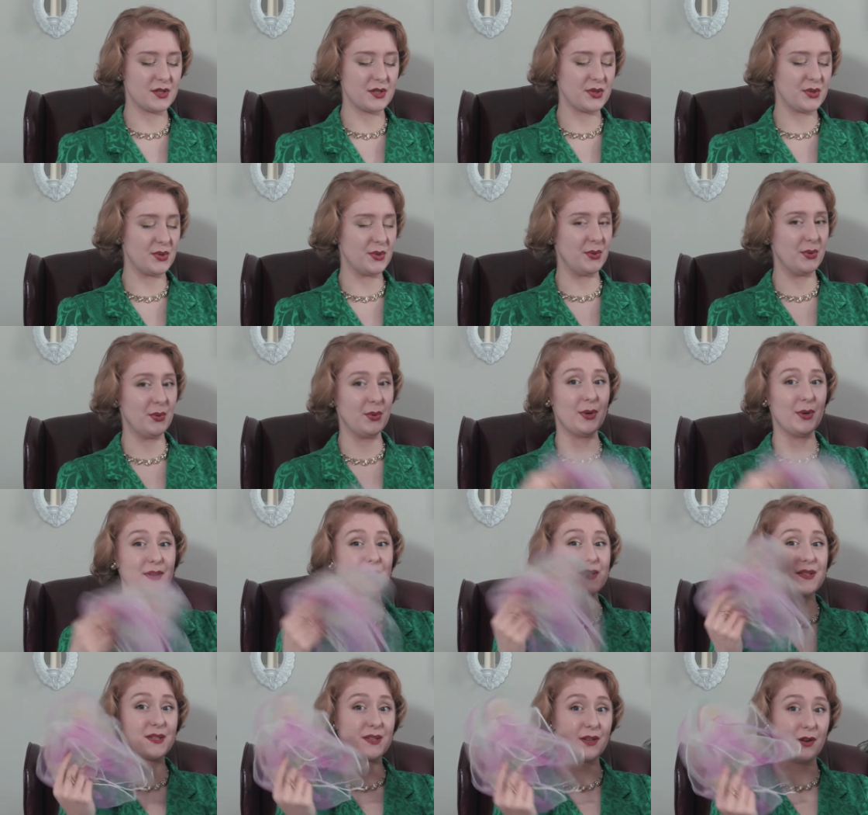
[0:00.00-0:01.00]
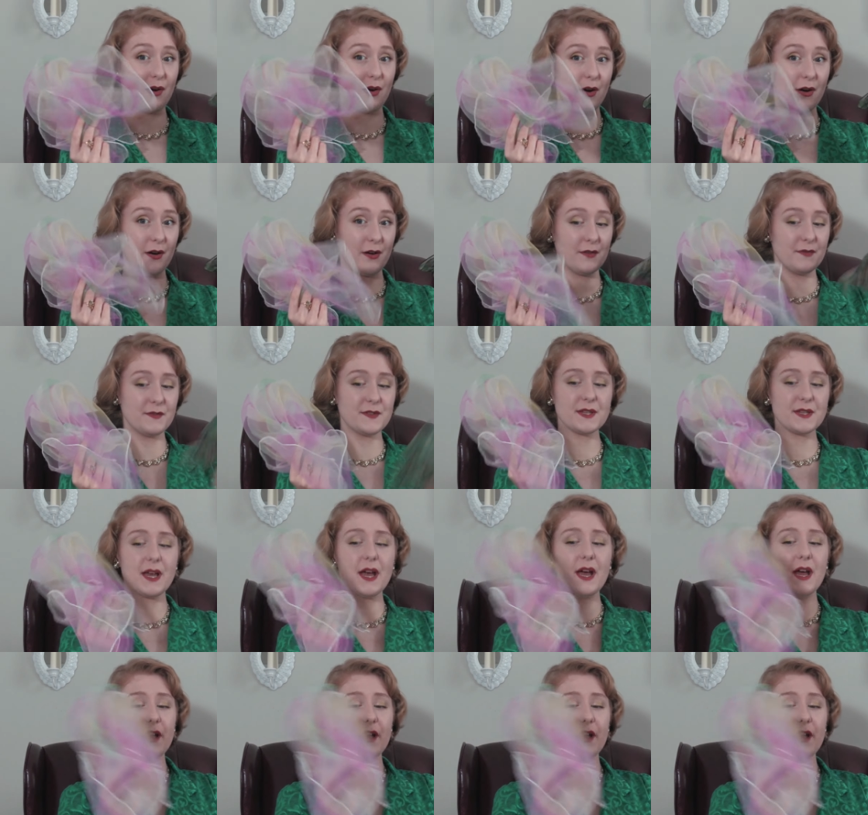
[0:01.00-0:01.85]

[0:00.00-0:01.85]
two scarves.